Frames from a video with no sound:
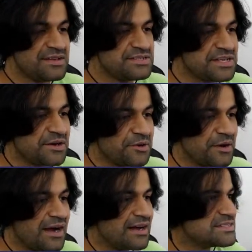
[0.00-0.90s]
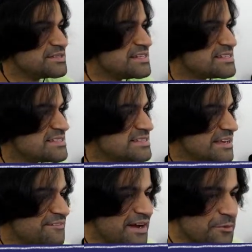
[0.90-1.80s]
So, so this,
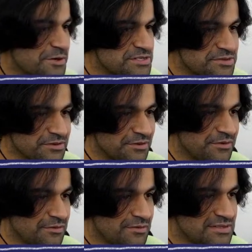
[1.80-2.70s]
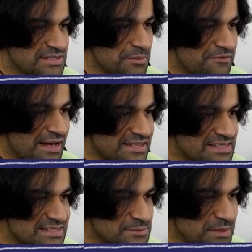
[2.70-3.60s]
if I were to simplify
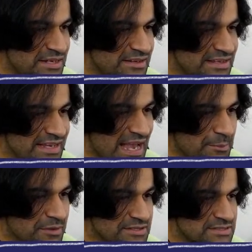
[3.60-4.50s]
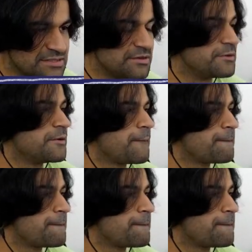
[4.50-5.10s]
this, is p to the n plus 2.